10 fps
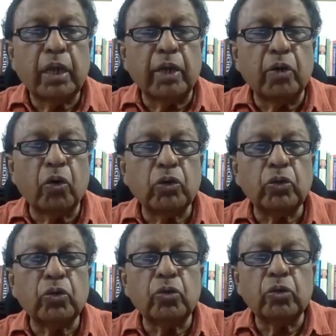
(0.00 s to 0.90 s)
and
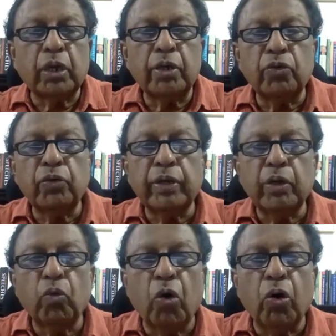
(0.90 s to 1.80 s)
also
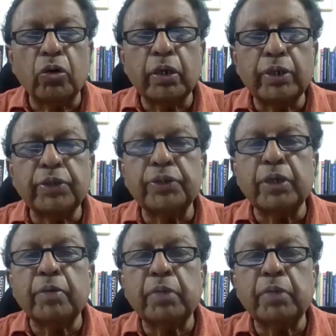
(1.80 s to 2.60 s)
continuing war, et cetera.